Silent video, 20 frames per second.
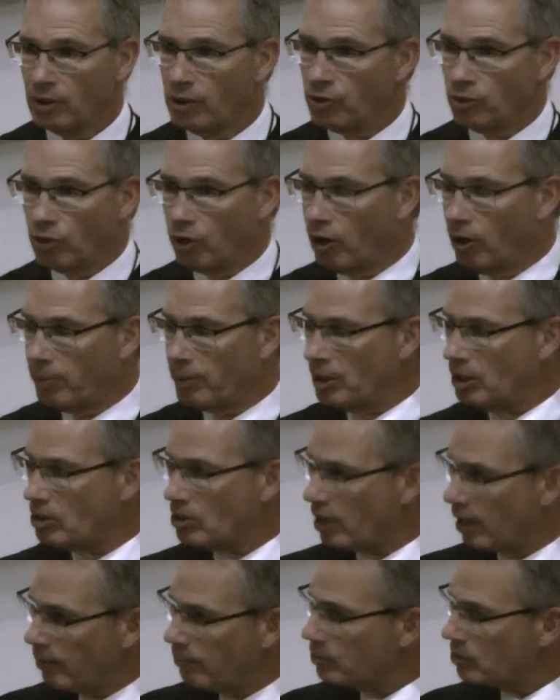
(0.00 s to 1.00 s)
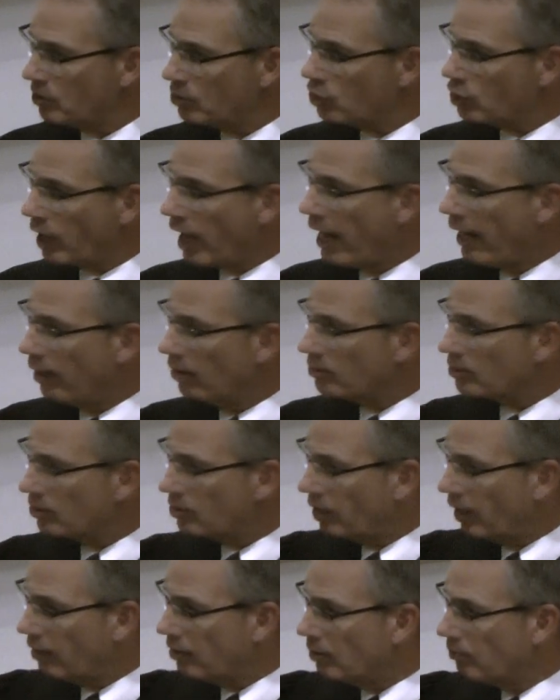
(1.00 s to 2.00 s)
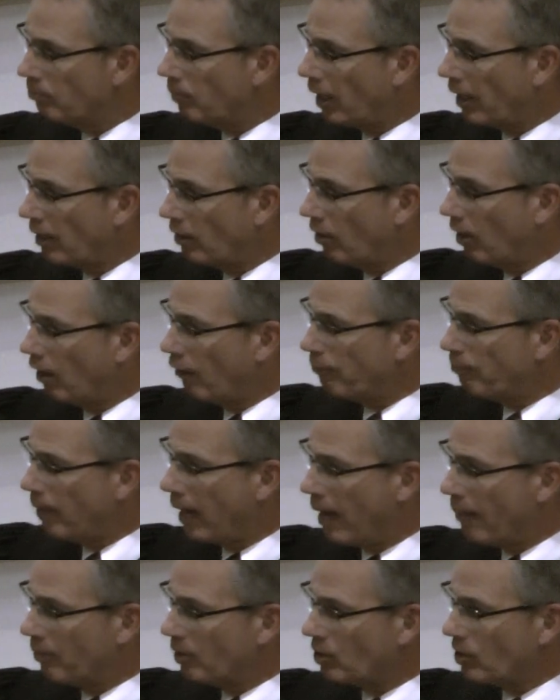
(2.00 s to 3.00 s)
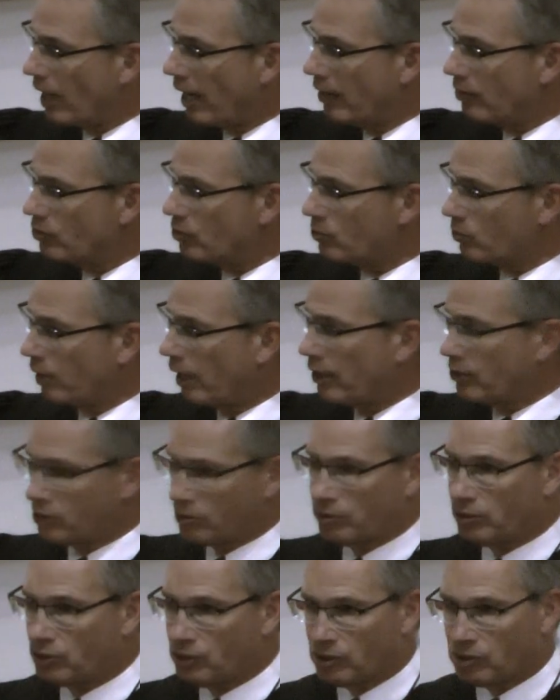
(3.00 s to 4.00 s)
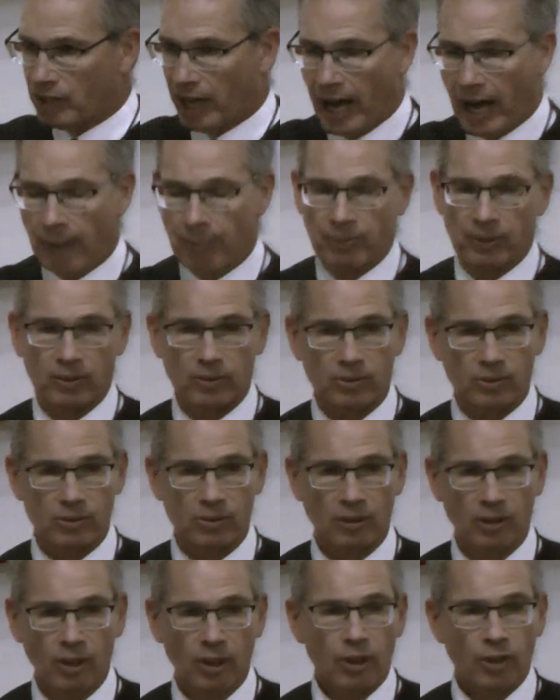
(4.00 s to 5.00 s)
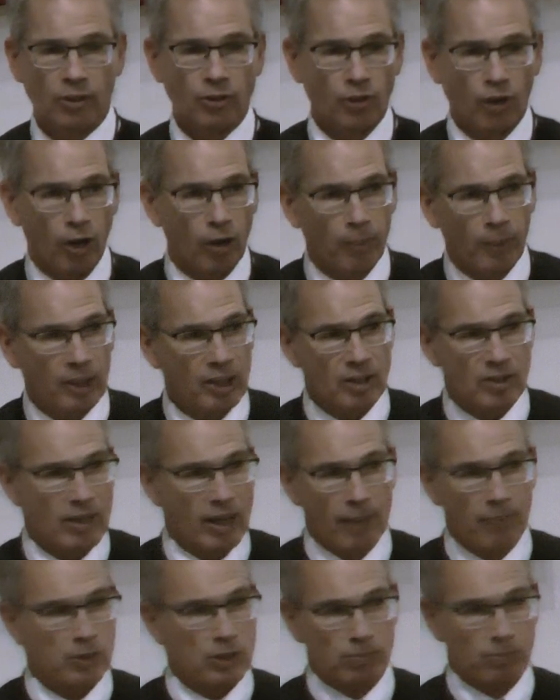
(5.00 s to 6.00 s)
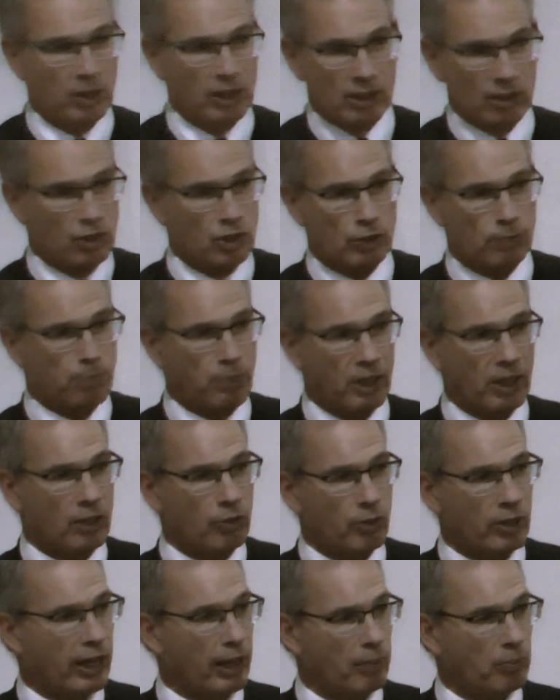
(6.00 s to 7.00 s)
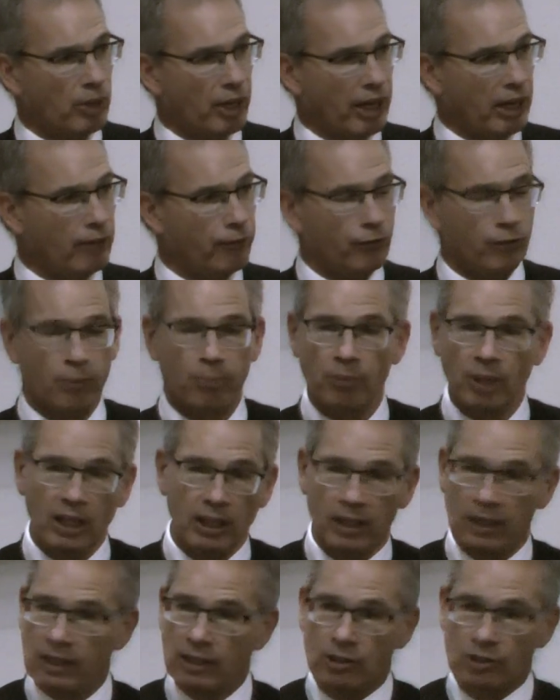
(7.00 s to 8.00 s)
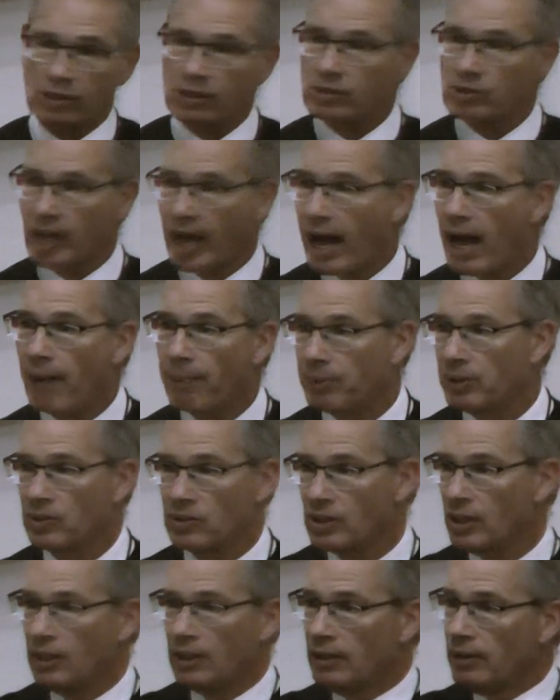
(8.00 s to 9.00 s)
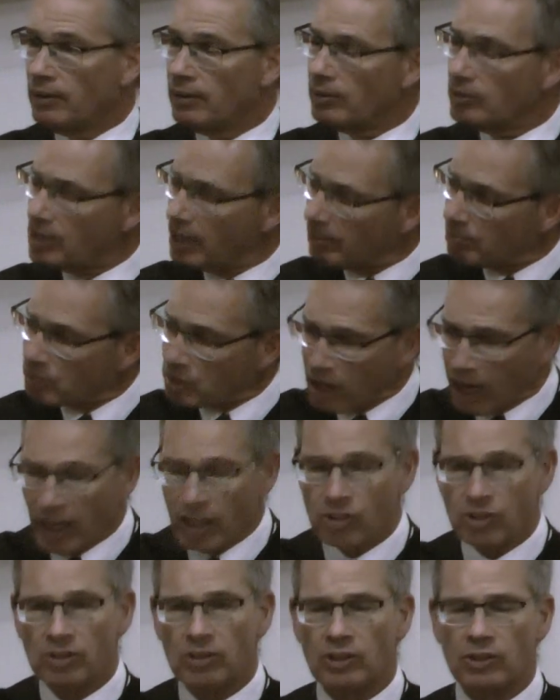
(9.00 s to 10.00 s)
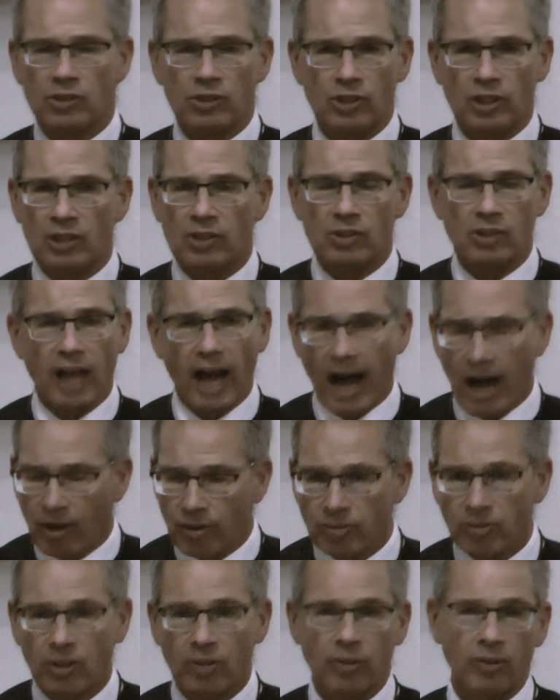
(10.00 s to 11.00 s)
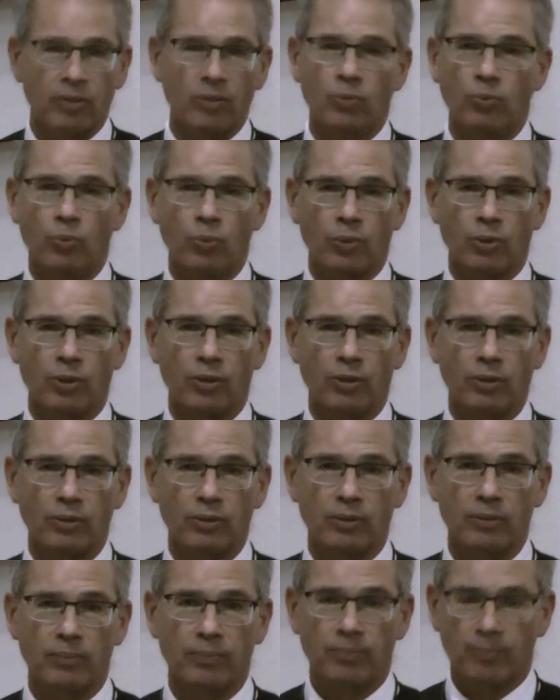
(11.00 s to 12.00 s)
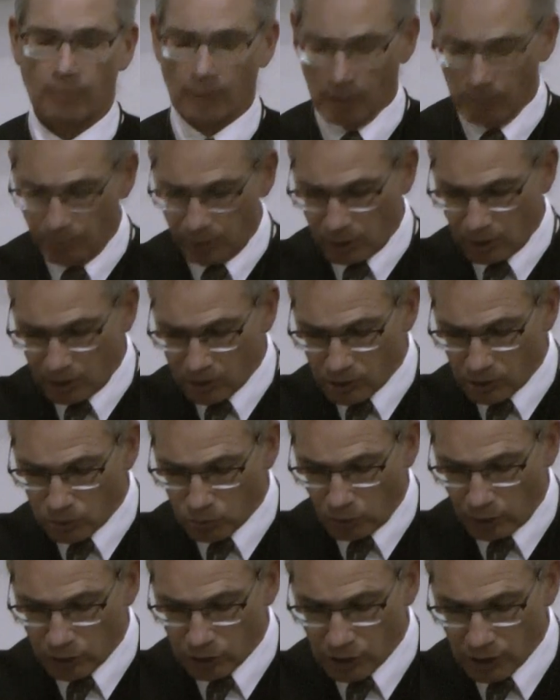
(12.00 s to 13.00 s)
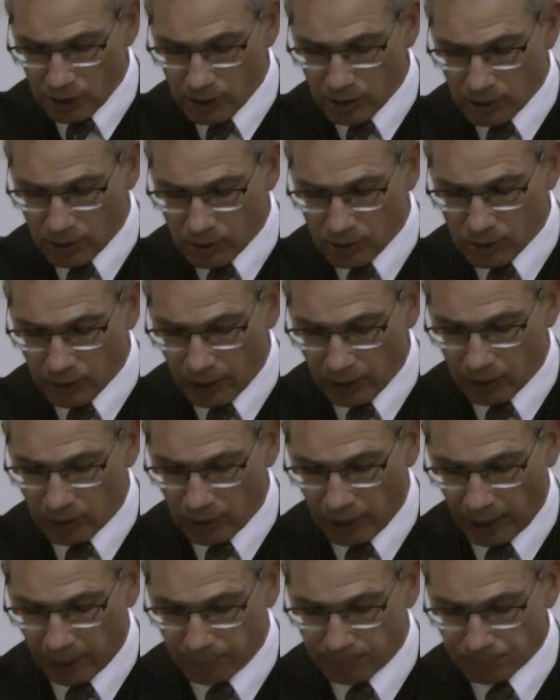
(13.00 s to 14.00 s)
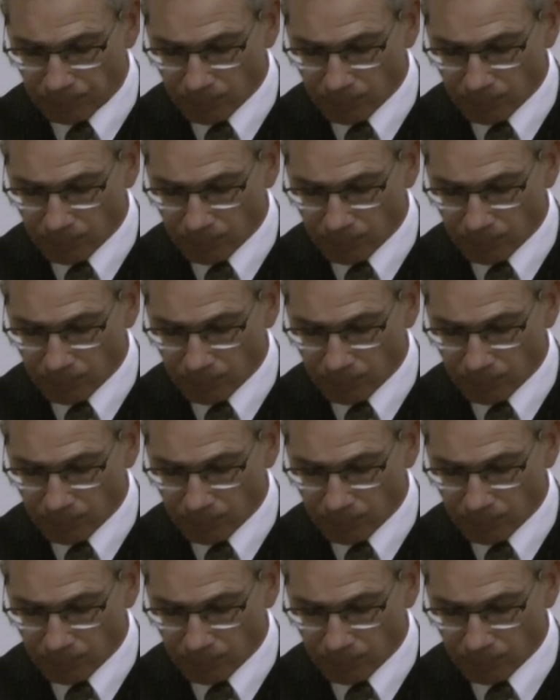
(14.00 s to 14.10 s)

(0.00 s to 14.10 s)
Nobody tempts a child to take the money off mom and dad's dresser. It just happens. Nobody tempts me to speed when I'm late for a meeting. It just happens. Temptation is just out there in the world. But this is what Jesus said then.